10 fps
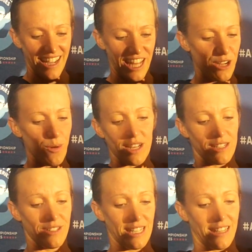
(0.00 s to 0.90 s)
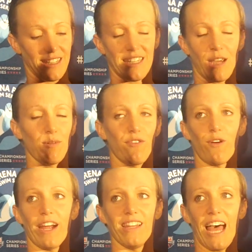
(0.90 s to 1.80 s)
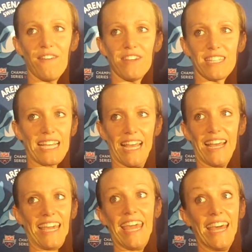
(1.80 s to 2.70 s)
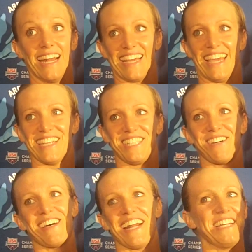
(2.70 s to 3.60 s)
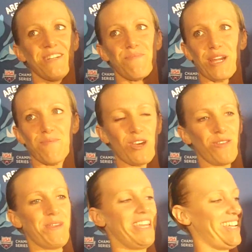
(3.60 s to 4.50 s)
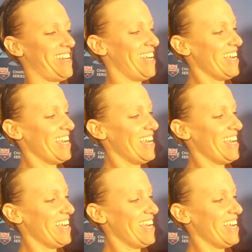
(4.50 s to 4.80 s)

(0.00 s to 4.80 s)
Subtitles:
And it was like the day before I left. I was like, I can't do it. I need to bring him with me.